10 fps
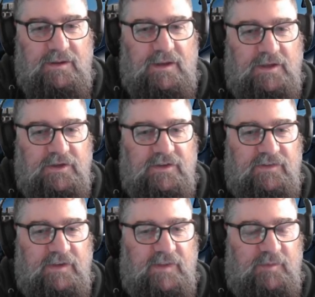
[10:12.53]
And you can
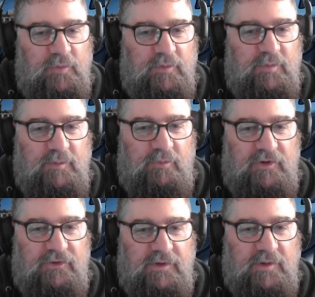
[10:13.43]
see that's put a bit of
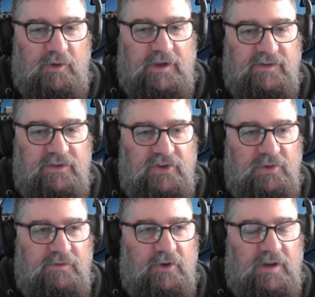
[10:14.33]
pressure in the brake cylinder.
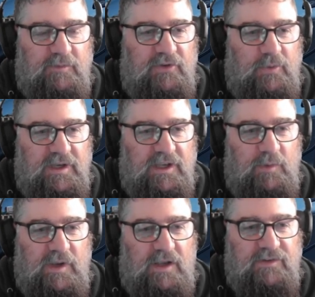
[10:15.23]
We've gone up to 20 and
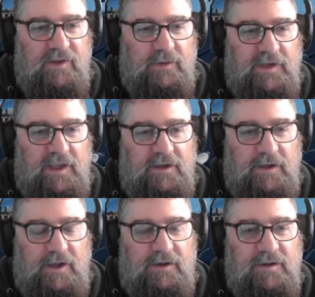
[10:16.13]
we are slowing down
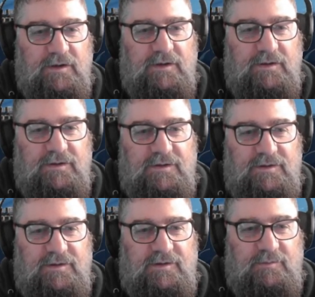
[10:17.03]
now.
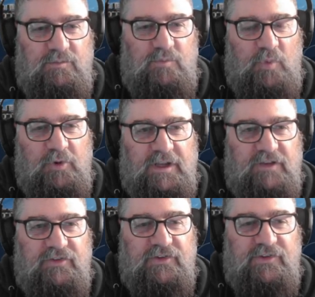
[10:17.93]
But we're not
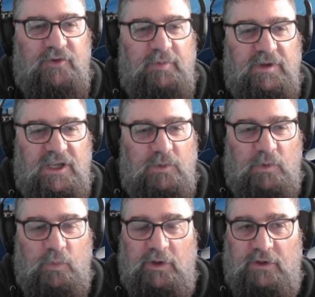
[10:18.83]
actually stopping yet. We
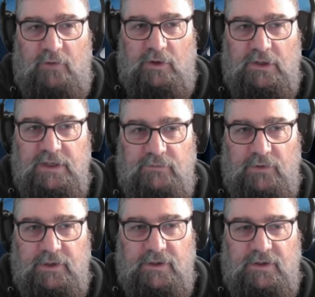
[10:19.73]
will if I leave
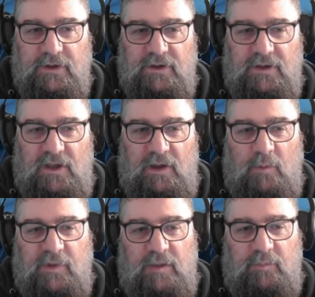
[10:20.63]
it. And when
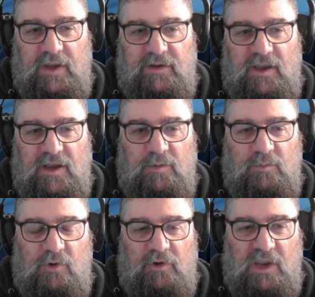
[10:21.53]
we get back down,
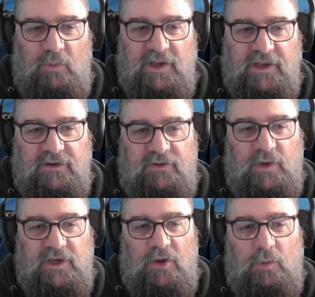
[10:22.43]
we're on our way down to
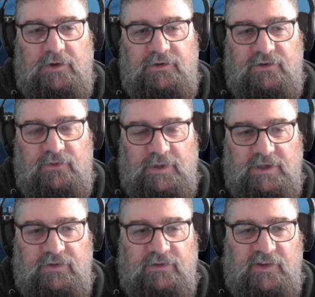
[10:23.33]
20. I want to do 20.
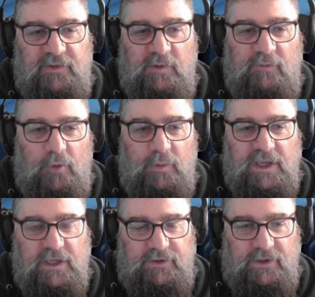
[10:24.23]
So just before we
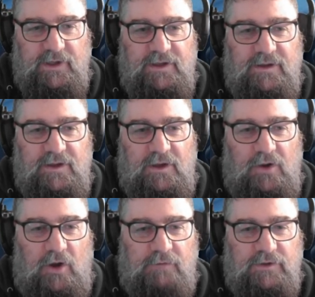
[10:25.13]
get there,
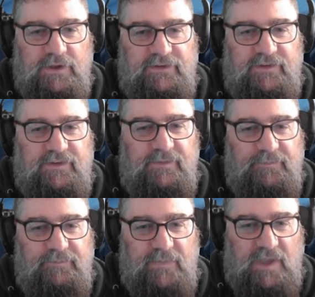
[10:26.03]
I release.
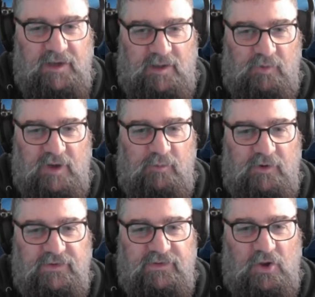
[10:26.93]
And our brake
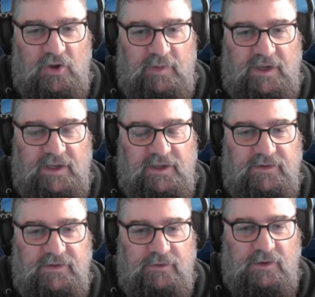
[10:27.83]
pressure is going back down
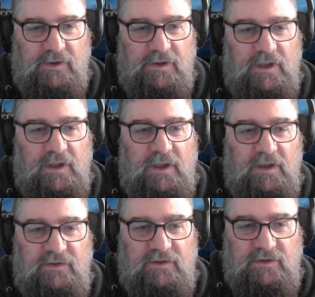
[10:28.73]
to 0.
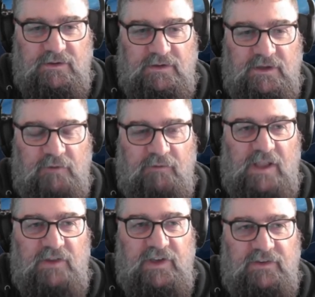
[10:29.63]
Now in
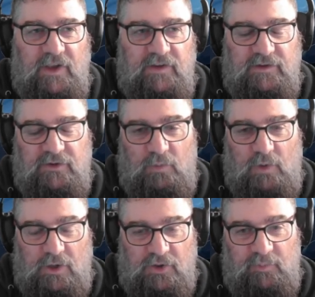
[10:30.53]
reality it takes a little
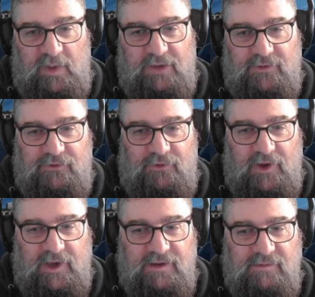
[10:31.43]
while at the back of the
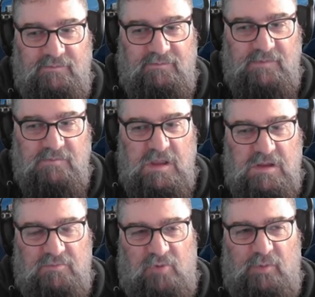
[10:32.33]
train.
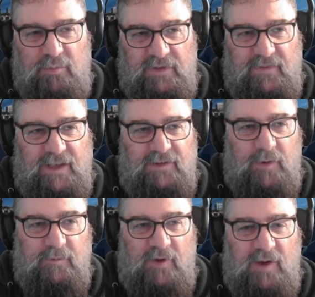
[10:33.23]
Probably in that
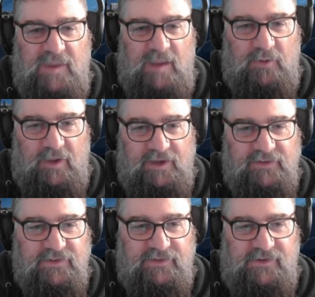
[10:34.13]
time frame, the
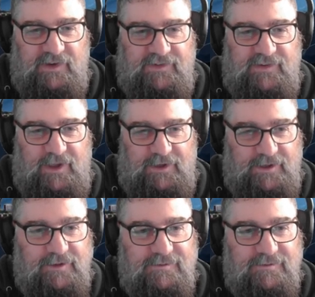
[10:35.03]
application's just starting.